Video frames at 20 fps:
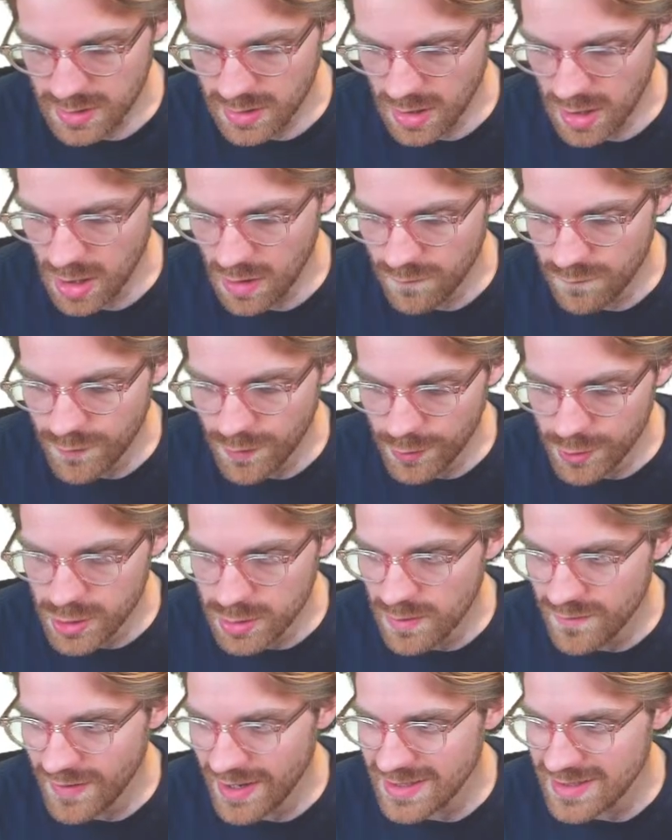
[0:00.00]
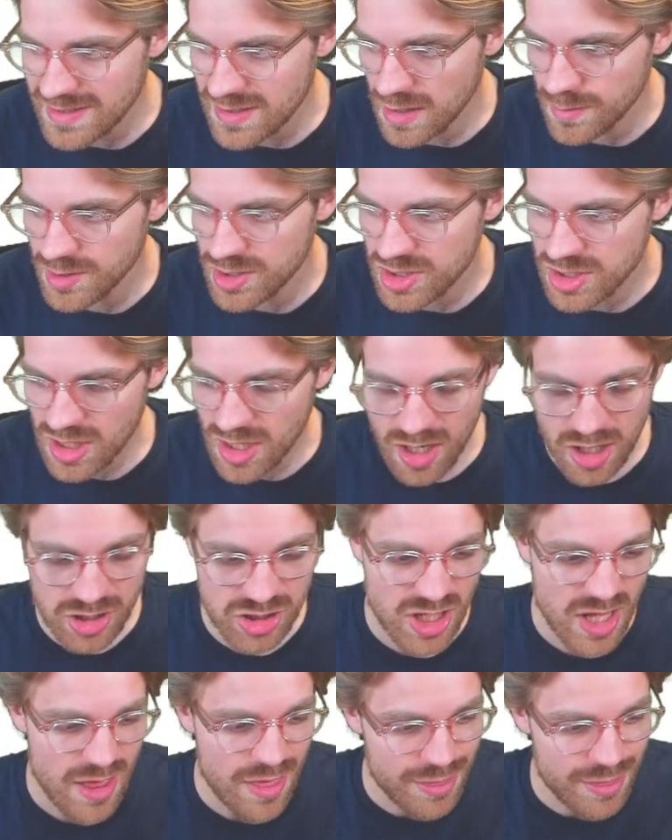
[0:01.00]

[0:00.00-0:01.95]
Our volume of enzyme and starch,